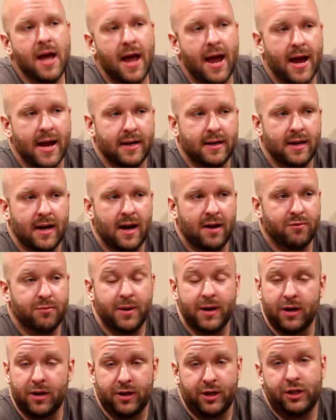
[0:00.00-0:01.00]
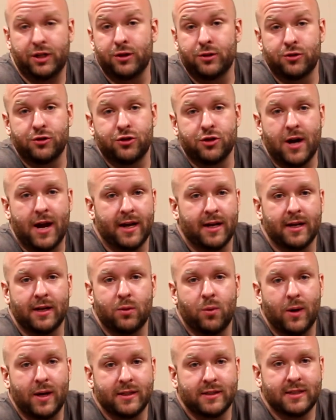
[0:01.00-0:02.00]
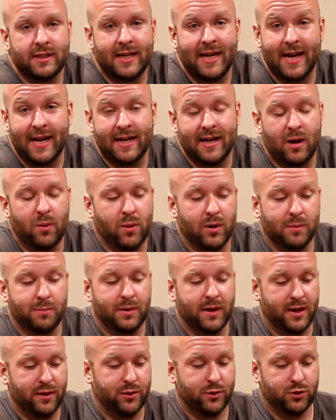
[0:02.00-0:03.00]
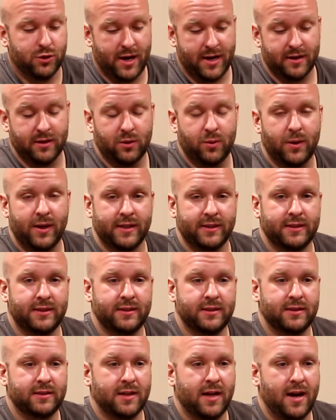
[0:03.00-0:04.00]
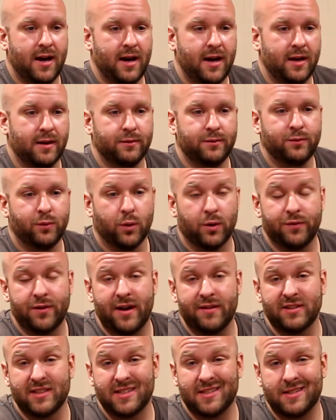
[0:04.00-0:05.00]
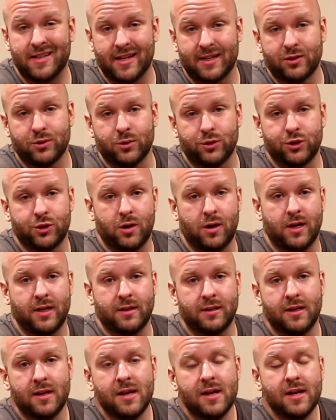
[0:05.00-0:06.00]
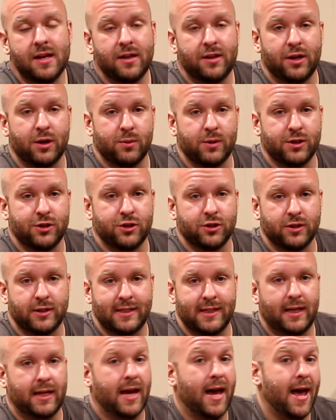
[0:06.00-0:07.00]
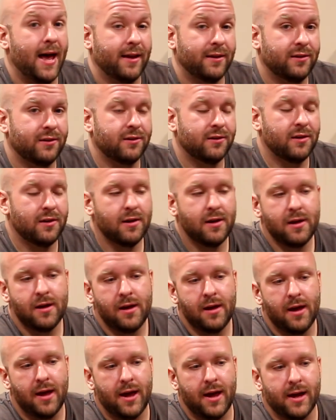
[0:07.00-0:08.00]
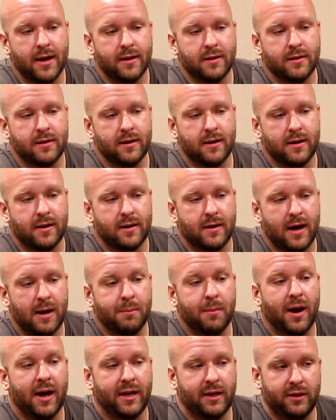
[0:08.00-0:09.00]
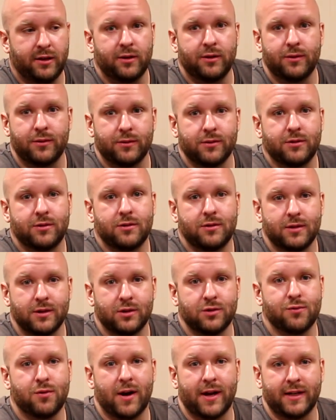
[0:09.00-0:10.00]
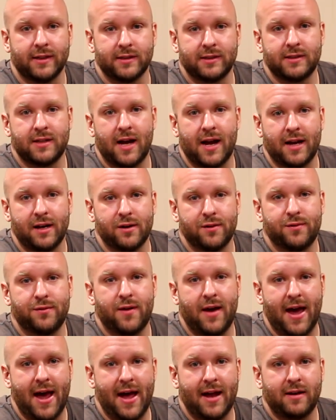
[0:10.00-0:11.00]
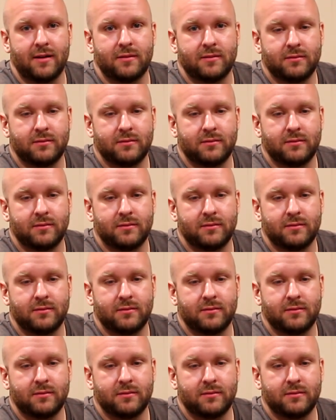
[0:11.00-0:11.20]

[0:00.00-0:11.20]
And I've been on a huge Dragon Quest kick, and I want to play through Dragon Quests 4, 5, and 6, which are on the original DS. And I might use this Frankenstein Fat,